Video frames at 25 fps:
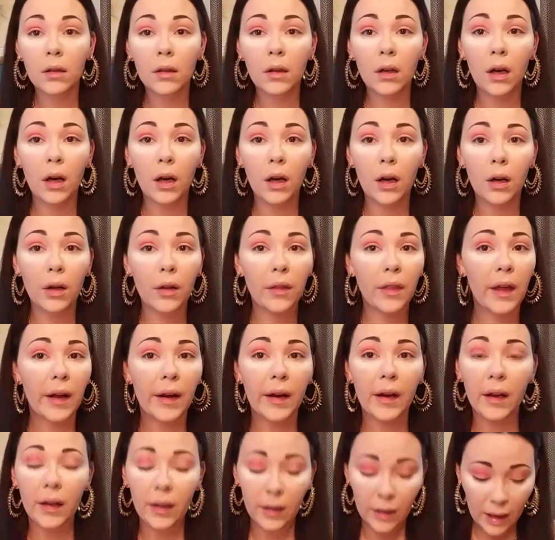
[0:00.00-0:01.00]
Oh,
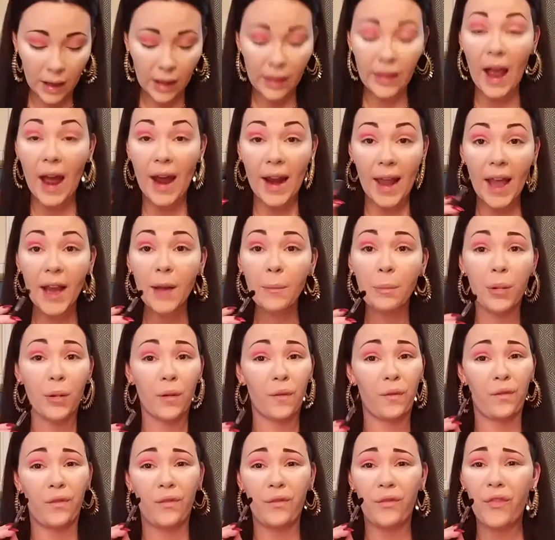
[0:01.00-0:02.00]
and I put
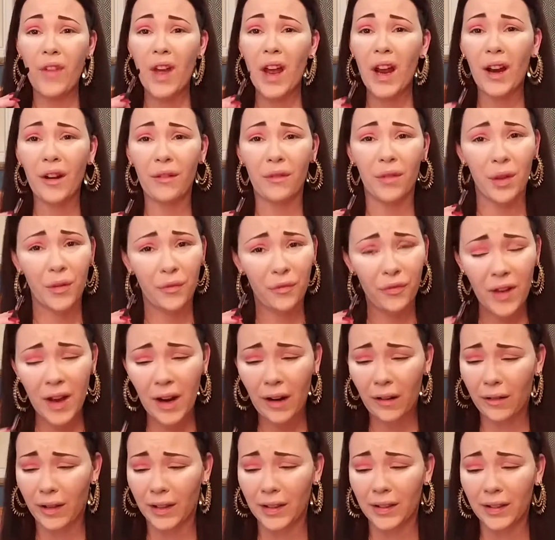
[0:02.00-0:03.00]
very,
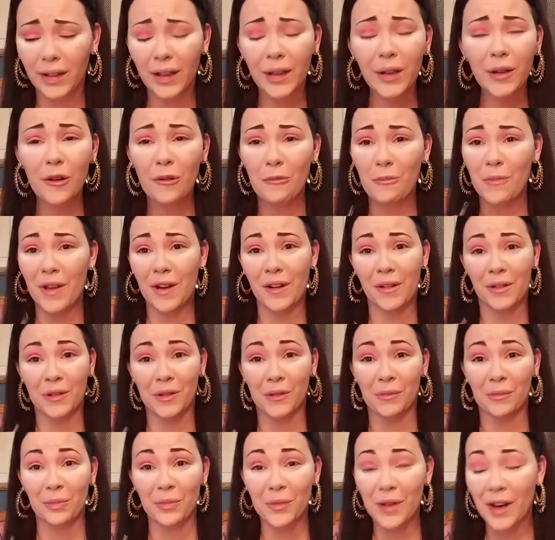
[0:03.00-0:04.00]
very little bit on the
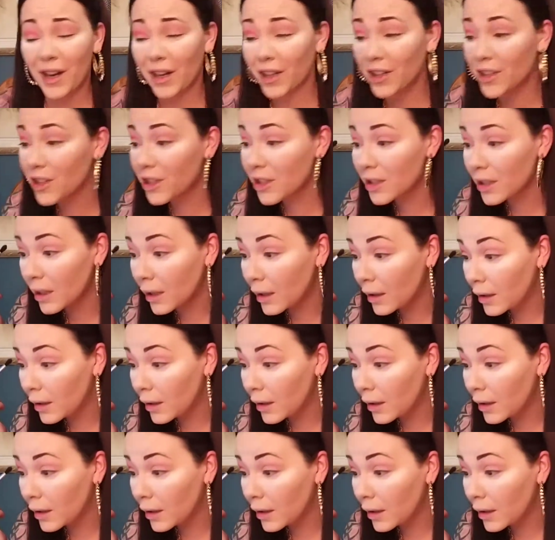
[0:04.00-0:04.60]
brush.